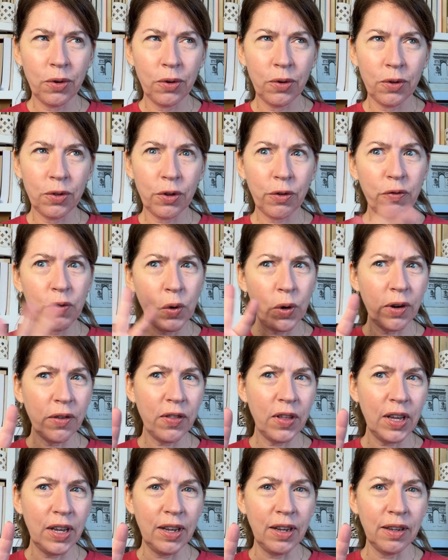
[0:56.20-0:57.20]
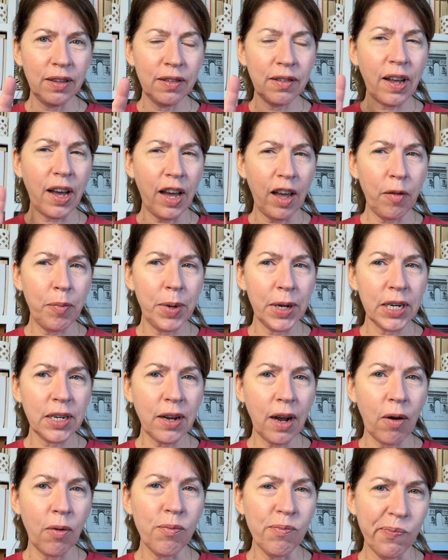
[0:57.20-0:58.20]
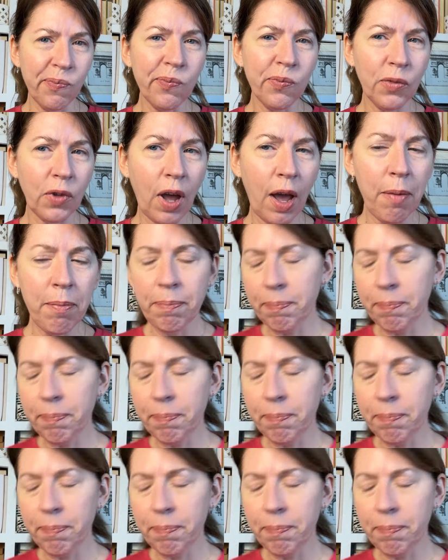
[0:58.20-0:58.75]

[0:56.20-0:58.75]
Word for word: the four things that I have picked out. Okay.